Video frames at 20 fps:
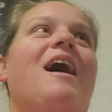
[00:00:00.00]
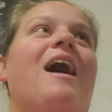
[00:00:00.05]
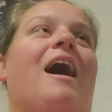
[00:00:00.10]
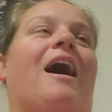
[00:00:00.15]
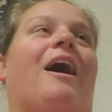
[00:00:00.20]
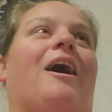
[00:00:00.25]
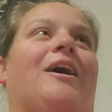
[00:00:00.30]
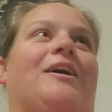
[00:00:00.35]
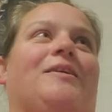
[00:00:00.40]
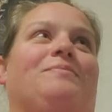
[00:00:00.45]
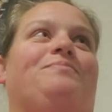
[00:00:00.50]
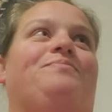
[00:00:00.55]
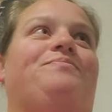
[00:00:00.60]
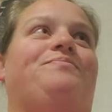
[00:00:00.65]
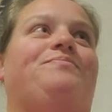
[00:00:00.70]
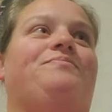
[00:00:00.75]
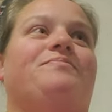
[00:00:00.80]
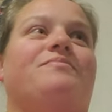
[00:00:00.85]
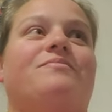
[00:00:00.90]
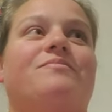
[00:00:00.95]
Um,
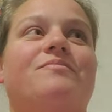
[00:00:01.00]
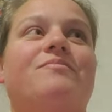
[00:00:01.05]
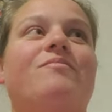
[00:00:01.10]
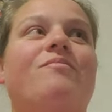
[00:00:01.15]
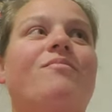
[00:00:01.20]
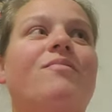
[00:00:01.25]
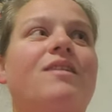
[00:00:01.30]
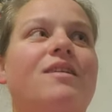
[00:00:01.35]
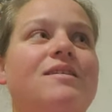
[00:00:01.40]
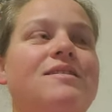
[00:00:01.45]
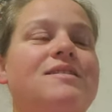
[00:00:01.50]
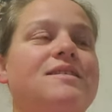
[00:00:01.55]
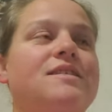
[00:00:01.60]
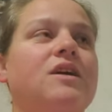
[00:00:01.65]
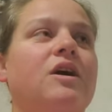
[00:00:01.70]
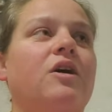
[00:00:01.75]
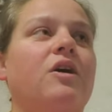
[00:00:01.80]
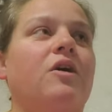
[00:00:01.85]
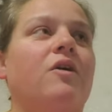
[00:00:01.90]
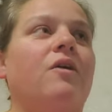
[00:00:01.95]

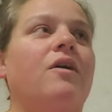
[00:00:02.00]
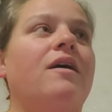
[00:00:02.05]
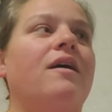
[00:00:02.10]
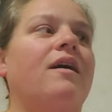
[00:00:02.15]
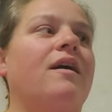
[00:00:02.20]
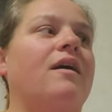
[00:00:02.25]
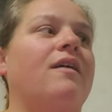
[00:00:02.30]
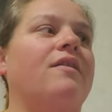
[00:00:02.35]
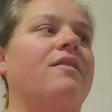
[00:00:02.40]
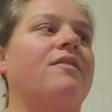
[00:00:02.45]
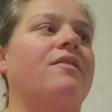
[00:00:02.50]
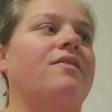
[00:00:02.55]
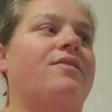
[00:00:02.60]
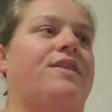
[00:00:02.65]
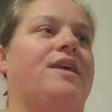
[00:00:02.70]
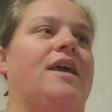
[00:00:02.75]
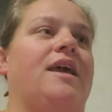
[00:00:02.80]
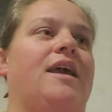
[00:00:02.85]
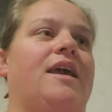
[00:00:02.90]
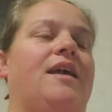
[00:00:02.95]
so
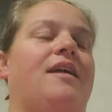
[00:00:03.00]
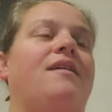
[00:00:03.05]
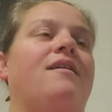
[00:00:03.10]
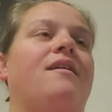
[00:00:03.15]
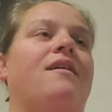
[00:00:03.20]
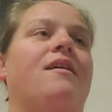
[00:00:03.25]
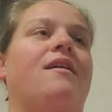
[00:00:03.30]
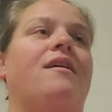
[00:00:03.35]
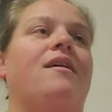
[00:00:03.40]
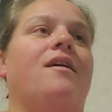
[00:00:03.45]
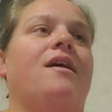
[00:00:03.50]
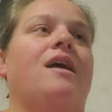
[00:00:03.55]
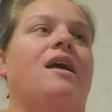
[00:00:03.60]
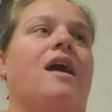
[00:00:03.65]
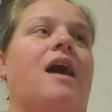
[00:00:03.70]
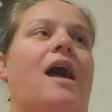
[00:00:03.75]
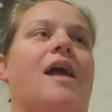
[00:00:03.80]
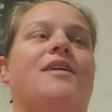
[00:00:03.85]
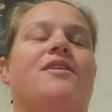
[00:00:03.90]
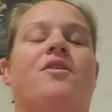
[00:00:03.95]
they,
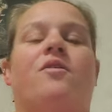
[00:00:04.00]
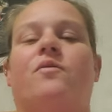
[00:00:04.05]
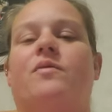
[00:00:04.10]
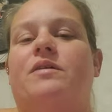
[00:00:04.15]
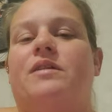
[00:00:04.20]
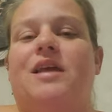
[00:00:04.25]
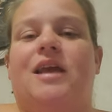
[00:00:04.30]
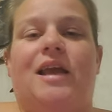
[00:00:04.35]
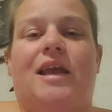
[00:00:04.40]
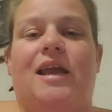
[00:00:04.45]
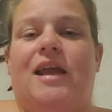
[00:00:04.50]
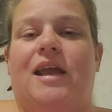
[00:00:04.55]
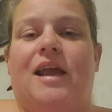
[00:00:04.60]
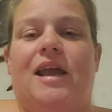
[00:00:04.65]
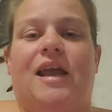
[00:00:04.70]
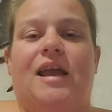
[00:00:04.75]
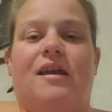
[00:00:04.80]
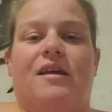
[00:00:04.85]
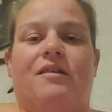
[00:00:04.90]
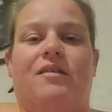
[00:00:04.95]
I don't really
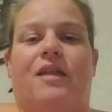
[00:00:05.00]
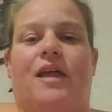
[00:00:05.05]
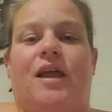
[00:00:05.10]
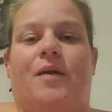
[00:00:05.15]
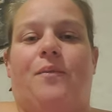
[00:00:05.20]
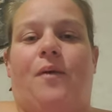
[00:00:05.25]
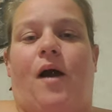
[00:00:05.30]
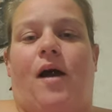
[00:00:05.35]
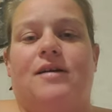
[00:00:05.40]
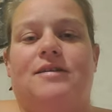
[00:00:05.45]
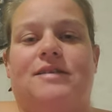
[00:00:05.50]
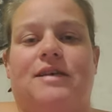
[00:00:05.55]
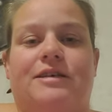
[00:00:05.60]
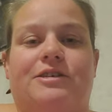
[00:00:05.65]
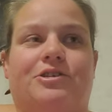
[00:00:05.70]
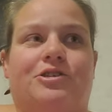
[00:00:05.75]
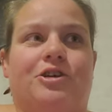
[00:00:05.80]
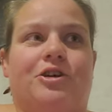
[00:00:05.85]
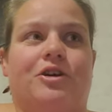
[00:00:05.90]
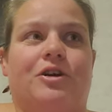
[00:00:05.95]
eat like
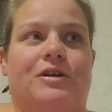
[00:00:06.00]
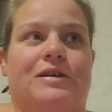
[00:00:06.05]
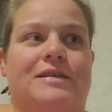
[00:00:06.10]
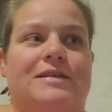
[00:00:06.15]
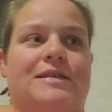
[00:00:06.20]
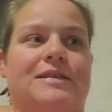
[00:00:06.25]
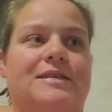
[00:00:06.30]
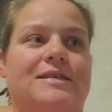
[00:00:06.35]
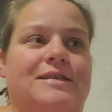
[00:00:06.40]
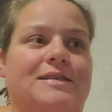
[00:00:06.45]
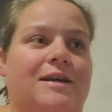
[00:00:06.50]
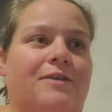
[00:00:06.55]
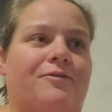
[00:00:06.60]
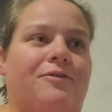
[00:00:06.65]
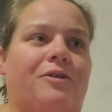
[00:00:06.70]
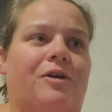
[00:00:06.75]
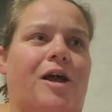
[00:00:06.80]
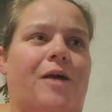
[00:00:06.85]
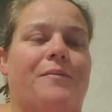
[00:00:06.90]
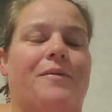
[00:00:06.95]
processed sugars and
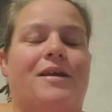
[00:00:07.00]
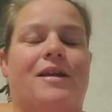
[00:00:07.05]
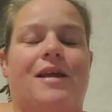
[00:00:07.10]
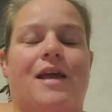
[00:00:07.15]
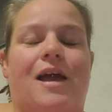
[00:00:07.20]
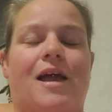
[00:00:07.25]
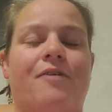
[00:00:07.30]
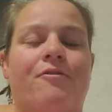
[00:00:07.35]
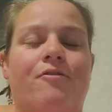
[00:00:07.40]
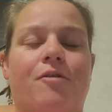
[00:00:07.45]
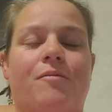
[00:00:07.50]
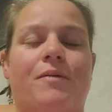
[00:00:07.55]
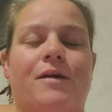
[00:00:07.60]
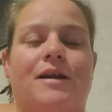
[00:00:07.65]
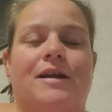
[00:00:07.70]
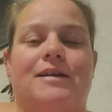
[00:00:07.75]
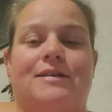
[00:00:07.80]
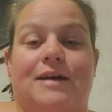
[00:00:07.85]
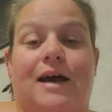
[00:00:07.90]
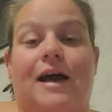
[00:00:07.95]
stuff a lot. I mean,
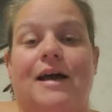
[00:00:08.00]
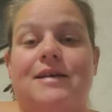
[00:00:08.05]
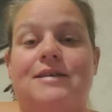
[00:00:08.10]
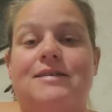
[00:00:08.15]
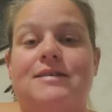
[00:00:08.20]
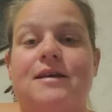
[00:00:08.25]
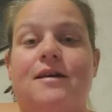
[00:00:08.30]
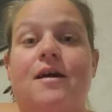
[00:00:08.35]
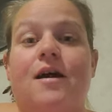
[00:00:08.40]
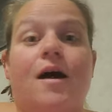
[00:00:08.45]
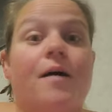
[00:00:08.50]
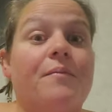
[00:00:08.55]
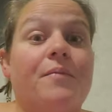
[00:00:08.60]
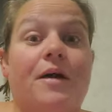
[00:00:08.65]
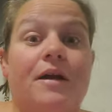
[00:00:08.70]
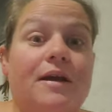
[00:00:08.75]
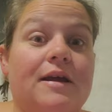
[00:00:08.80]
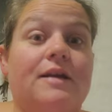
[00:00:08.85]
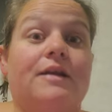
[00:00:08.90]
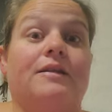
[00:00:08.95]
everybody does. I'm
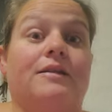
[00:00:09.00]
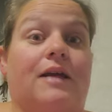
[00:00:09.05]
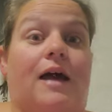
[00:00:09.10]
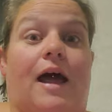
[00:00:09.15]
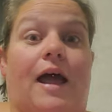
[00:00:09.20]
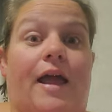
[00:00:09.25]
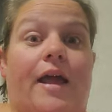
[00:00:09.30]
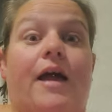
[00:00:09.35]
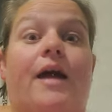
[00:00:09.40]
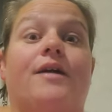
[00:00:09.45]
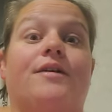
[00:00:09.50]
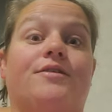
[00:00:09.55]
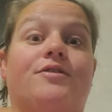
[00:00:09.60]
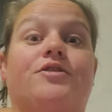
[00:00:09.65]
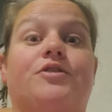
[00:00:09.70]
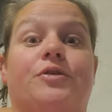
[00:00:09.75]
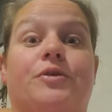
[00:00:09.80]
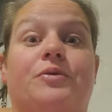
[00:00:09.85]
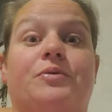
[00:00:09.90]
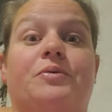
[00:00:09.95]
not going to lie. I
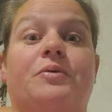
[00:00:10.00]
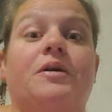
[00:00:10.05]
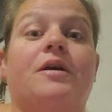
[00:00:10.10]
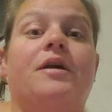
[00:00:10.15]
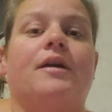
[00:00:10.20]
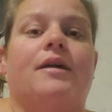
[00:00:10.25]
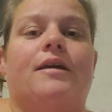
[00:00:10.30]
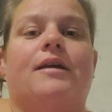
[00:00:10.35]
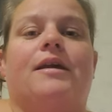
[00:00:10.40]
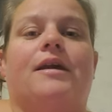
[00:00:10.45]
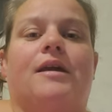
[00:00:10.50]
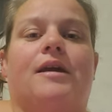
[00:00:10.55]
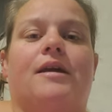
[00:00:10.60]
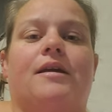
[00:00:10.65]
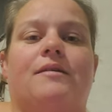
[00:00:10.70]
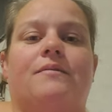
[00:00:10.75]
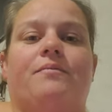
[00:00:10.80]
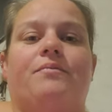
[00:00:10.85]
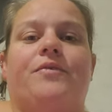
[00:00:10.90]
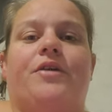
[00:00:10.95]
do
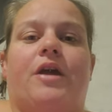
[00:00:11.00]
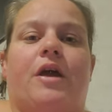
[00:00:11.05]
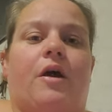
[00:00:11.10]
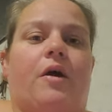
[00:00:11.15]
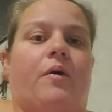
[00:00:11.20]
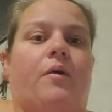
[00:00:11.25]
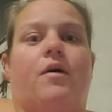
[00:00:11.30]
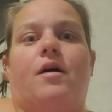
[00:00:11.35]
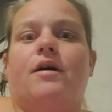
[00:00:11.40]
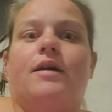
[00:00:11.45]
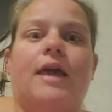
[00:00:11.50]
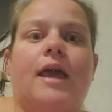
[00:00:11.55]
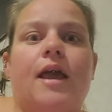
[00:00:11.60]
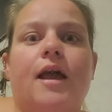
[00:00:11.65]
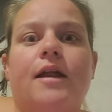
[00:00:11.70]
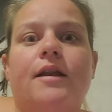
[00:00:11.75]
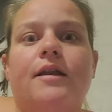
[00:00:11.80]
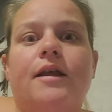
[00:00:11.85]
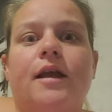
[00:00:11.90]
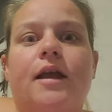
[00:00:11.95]
eat, you know, a
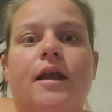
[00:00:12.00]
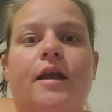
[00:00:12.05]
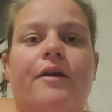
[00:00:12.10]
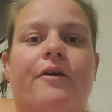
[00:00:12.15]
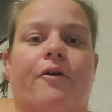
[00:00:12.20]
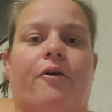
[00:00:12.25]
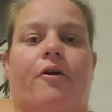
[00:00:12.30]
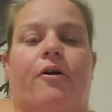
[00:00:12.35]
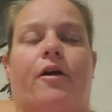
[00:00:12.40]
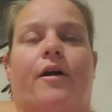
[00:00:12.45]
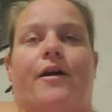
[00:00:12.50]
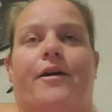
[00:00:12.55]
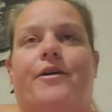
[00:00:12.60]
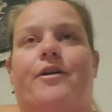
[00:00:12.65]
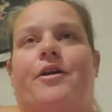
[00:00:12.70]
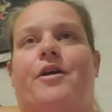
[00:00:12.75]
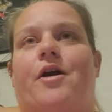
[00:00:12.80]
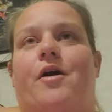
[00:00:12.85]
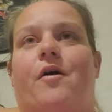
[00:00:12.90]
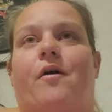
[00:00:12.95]
candy or,
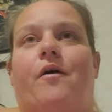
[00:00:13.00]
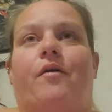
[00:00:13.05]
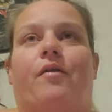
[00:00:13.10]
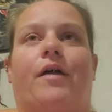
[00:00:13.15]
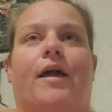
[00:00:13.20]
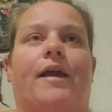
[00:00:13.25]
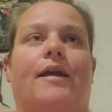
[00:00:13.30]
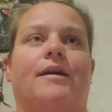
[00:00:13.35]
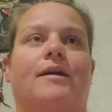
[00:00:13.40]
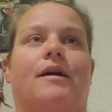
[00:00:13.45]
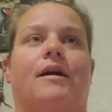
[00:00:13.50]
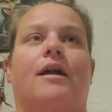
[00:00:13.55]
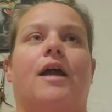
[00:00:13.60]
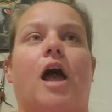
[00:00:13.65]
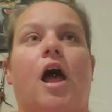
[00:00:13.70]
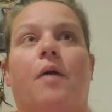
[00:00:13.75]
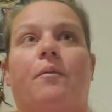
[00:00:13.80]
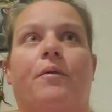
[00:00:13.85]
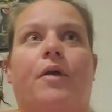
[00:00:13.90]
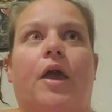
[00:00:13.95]
you know, like a
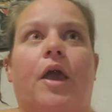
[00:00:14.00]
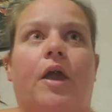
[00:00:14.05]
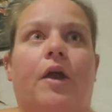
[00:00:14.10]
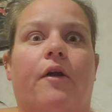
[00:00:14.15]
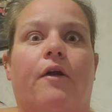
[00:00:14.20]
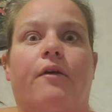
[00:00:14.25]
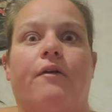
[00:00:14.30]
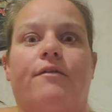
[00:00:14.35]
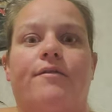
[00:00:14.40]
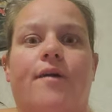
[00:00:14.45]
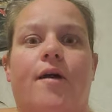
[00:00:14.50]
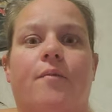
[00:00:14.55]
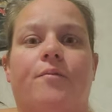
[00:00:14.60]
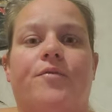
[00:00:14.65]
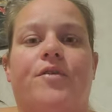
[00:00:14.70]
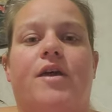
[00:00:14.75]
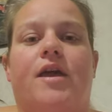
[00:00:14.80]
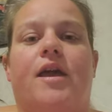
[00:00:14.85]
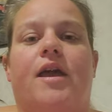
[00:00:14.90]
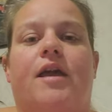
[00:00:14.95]
cupcake or
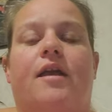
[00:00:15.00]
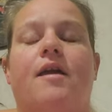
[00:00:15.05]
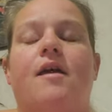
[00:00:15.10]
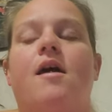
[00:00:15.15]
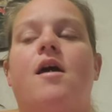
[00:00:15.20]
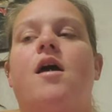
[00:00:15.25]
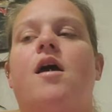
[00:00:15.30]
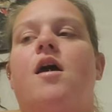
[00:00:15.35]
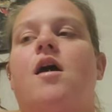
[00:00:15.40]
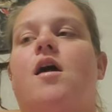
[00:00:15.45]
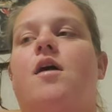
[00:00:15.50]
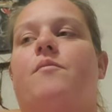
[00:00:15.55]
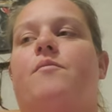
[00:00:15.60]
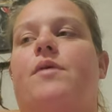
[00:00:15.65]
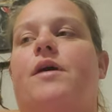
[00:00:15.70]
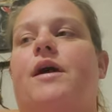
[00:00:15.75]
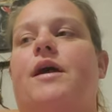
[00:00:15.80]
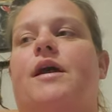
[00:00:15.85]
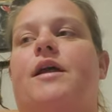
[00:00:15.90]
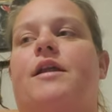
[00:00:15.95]
something,
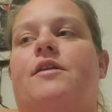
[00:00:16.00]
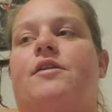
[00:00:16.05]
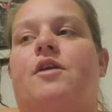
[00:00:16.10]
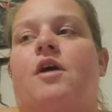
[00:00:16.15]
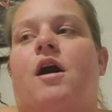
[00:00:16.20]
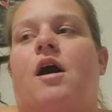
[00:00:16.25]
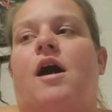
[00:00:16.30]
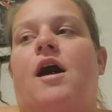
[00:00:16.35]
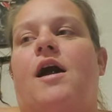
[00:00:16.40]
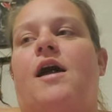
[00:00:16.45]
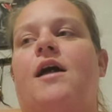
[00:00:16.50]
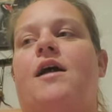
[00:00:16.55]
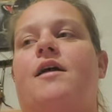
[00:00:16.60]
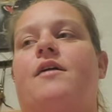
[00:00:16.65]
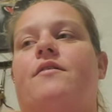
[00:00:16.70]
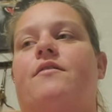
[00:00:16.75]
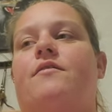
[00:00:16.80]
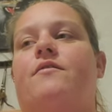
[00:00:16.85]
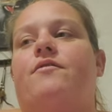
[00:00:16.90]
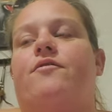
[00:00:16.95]
but not
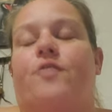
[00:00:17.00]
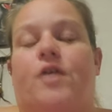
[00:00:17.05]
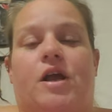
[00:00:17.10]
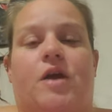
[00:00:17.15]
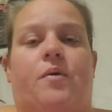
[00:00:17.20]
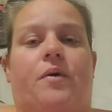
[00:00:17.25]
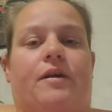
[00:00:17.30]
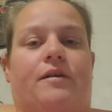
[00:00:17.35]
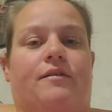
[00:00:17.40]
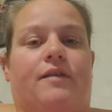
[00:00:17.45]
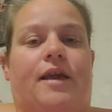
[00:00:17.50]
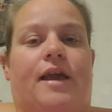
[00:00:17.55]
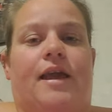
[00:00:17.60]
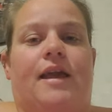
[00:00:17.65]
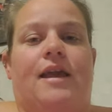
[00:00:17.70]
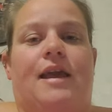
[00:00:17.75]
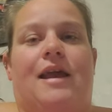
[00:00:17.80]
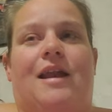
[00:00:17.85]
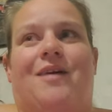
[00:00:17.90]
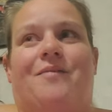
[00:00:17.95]

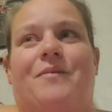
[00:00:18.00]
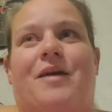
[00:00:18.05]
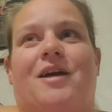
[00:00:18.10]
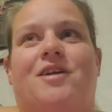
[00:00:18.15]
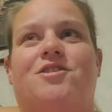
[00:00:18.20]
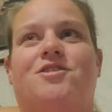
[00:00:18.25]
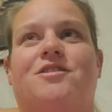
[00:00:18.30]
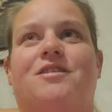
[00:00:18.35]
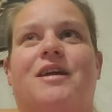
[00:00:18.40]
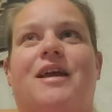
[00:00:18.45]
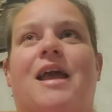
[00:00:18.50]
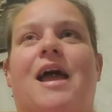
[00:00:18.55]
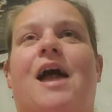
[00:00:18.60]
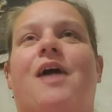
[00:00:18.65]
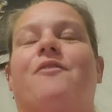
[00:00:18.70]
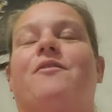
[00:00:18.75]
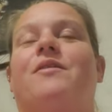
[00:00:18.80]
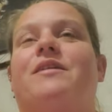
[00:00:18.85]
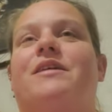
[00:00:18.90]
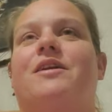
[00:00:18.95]
frequently. And I'm actually,
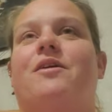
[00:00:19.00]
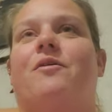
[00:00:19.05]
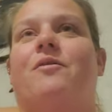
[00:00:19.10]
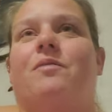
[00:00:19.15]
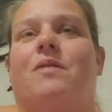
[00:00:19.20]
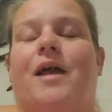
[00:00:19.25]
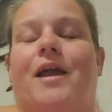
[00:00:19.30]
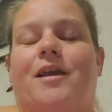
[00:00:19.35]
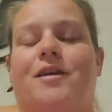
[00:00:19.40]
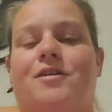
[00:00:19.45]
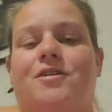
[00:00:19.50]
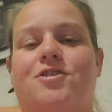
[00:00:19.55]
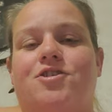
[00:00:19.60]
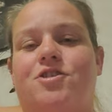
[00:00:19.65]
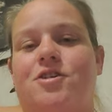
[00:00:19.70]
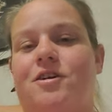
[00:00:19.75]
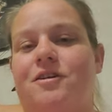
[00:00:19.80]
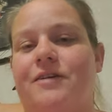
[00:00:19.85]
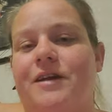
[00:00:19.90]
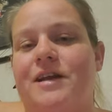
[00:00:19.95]
I really don't like
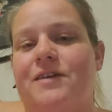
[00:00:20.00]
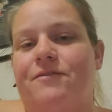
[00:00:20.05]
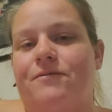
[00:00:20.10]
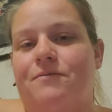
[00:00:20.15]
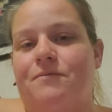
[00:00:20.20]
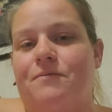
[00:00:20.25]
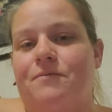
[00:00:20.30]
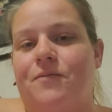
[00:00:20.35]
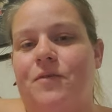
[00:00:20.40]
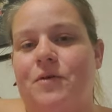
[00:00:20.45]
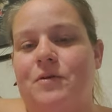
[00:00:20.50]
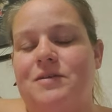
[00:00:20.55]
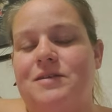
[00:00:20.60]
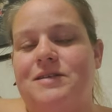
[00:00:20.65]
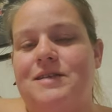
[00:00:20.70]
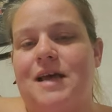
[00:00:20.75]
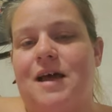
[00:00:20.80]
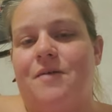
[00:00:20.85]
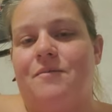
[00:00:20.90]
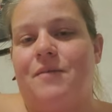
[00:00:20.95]
sugary foods
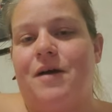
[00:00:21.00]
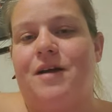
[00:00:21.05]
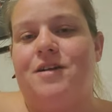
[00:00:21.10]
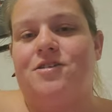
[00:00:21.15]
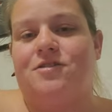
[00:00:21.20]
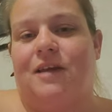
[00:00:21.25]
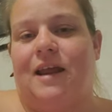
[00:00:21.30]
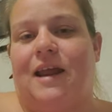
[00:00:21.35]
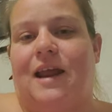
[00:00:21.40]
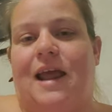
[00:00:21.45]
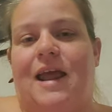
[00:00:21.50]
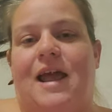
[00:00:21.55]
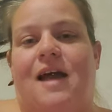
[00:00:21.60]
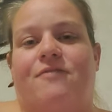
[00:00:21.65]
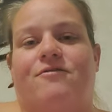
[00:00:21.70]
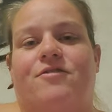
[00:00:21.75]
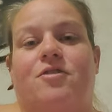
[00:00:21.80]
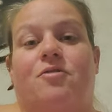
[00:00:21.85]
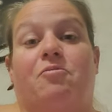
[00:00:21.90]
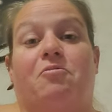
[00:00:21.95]
that much. Like, I
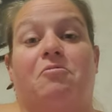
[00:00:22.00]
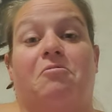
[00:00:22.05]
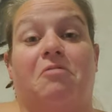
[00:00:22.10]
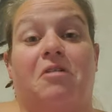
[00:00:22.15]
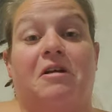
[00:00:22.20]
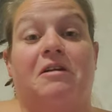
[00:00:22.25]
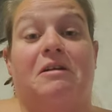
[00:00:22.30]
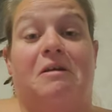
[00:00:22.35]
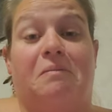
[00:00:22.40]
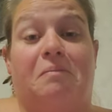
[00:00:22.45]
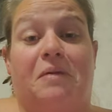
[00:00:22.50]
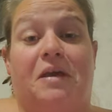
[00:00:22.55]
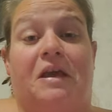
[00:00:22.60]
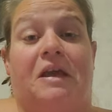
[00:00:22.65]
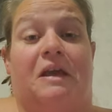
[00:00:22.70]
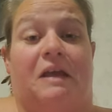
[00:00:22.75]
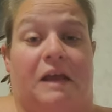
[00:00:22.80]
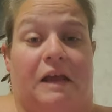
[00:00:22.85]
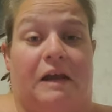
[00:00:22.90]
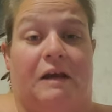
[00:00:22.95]
have to really
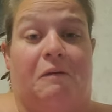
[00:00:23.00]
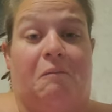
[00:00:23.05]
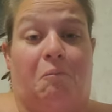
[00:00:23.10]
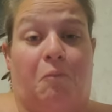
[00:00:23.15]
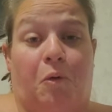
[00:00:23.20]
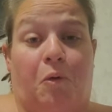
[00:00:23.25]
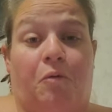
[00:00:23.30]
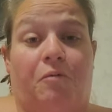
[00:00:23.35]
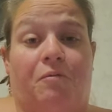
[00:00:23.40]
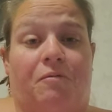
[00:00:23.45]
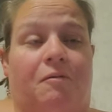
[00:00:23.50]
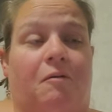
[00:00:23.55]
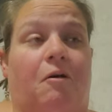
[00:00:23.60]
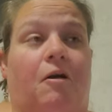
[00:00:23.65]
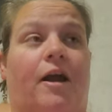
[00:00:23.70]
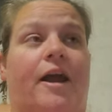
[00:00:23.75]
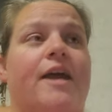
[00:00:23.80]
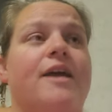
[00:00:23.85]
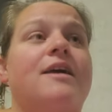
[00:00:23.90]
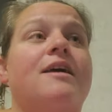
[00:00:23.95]
be in a mood
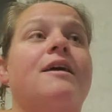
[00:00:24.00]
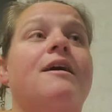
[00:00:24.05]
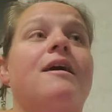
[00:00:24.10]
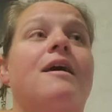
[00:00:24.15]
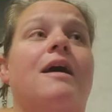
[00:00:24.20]
for it.